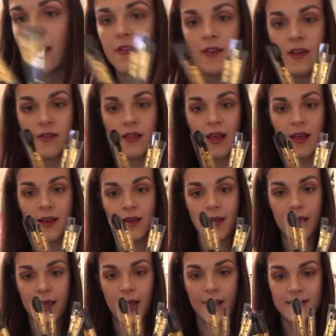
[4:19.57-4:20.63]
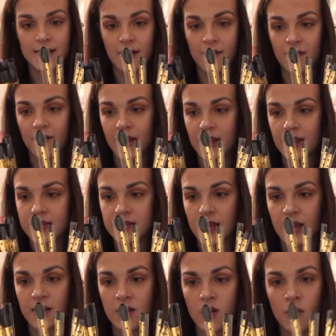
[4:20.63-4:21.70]
and then like yeah I'm very
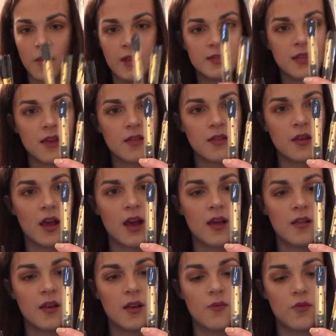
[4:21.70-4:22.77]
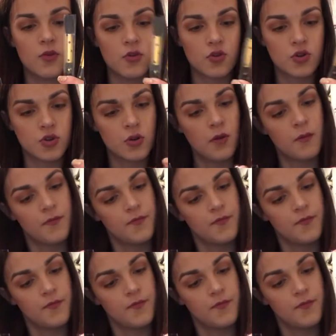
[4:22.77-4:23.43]
excited oh wait is that the highlighter brush